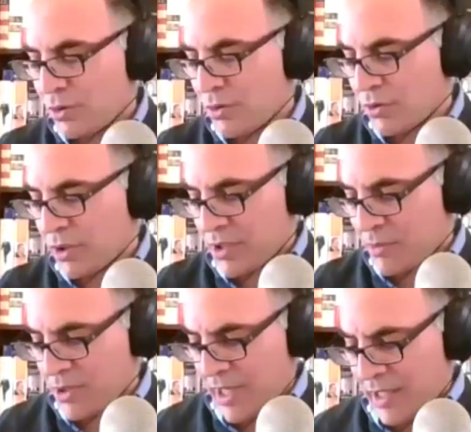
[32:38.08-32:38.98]
true
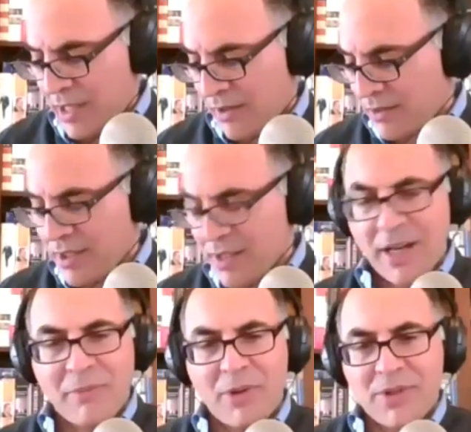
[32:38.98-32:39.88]
conspiracy. Any other
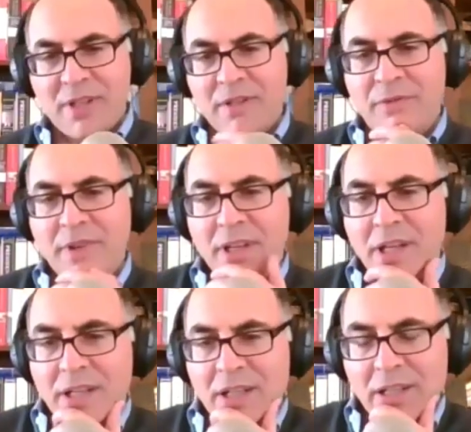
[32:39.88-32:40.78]
examples of
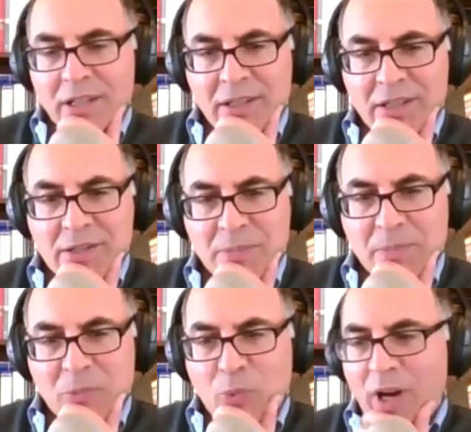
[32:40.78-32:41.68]

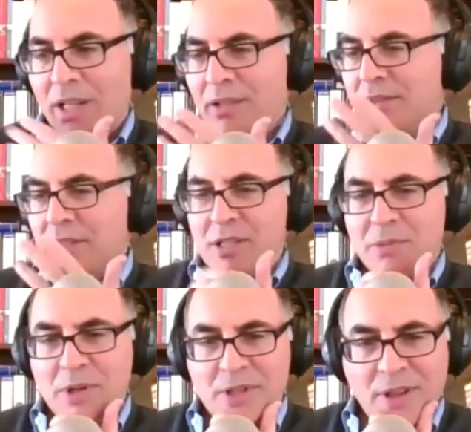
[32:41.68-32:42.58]
wild
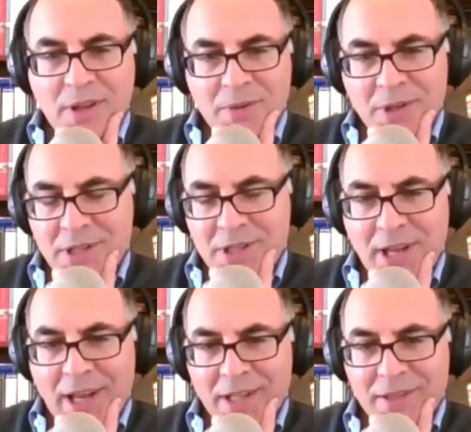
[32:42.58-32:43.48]
conspiracy theories
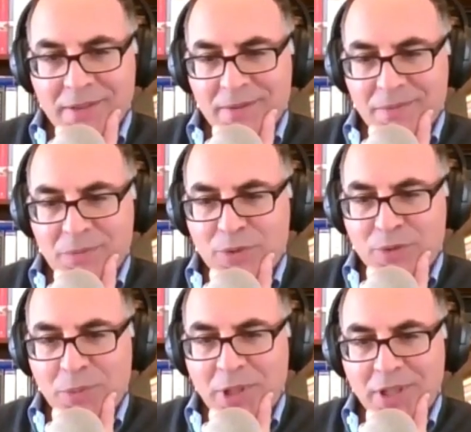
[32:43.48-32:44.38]
that
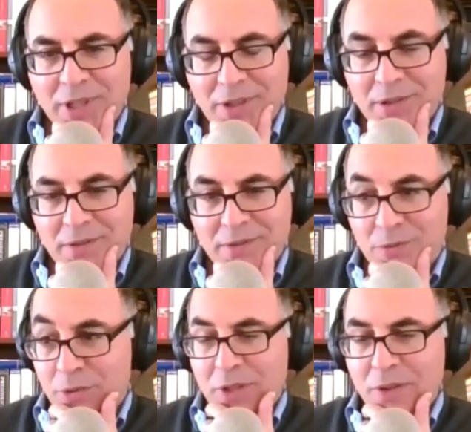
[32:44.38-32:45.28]
proved to be
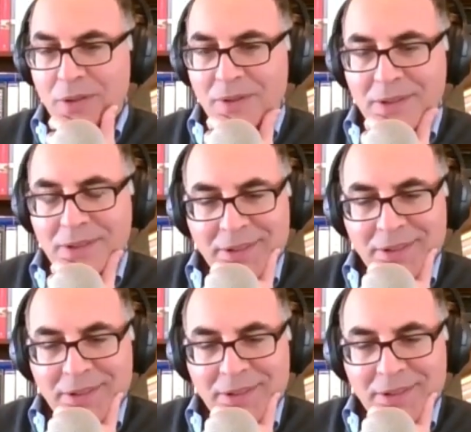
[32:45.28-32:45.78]
real?